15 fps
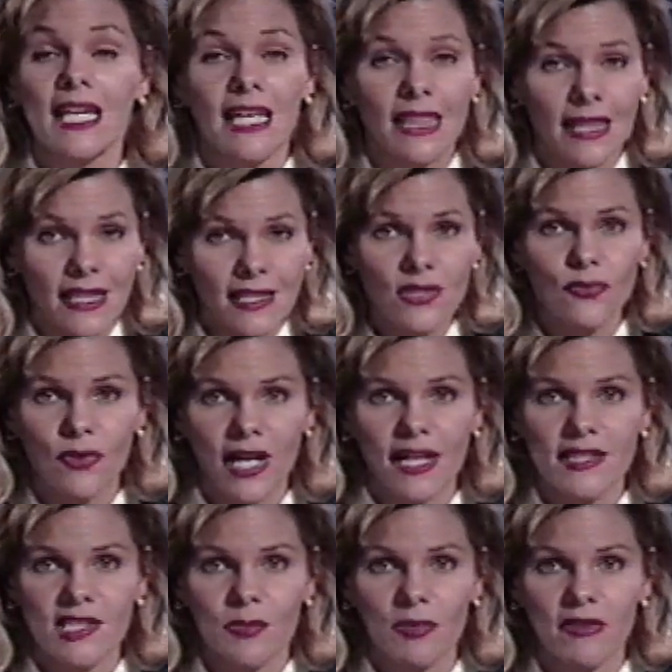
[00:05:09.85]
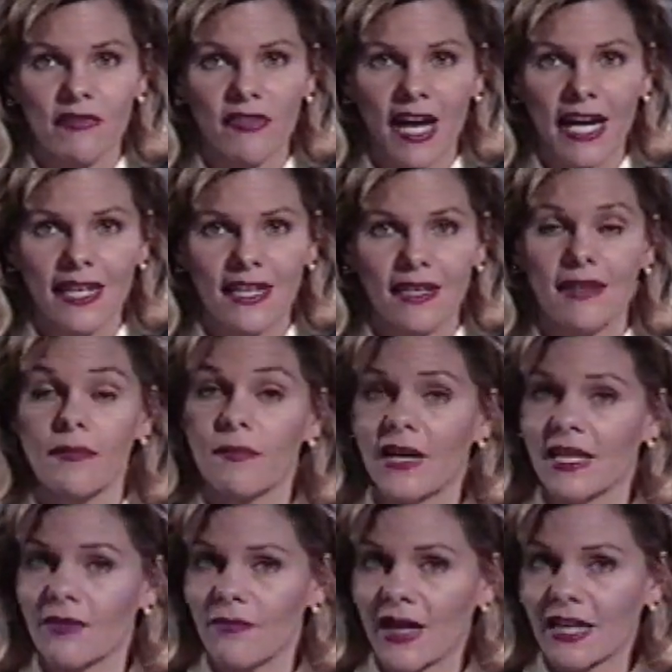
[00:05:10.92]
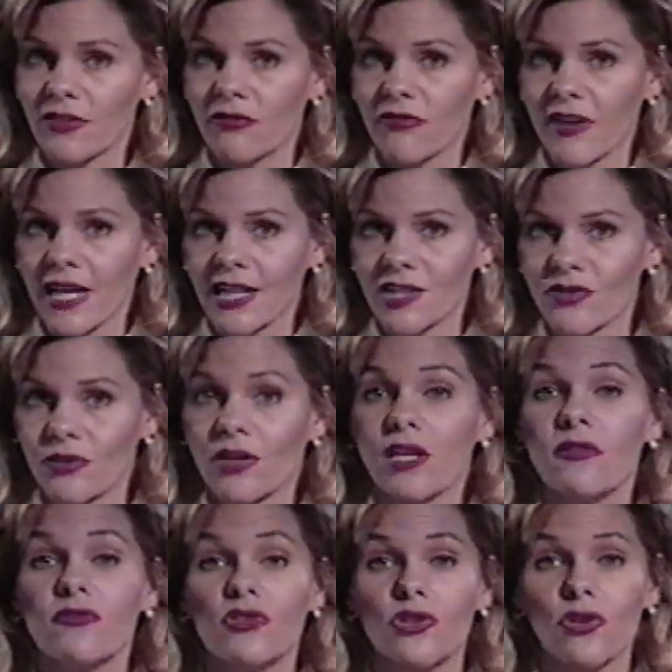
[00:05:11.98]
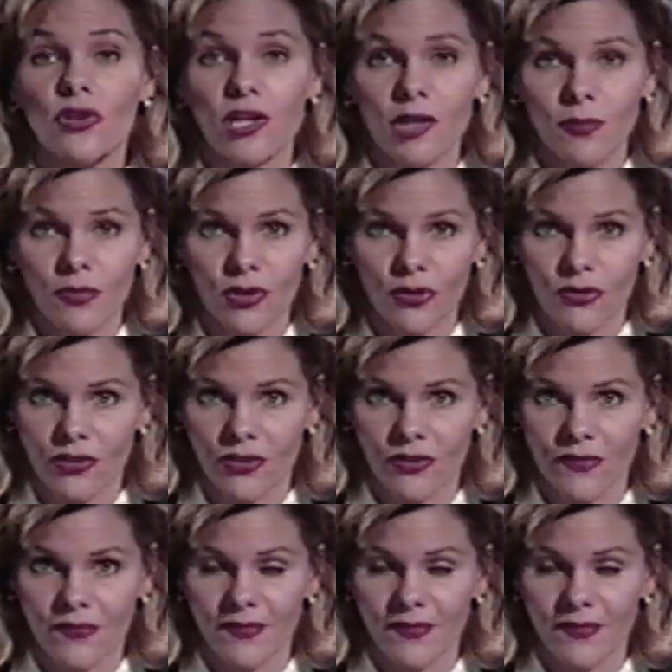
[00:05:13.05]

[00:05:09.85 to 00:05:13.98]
These rails are provided by the manufacturer of your computer.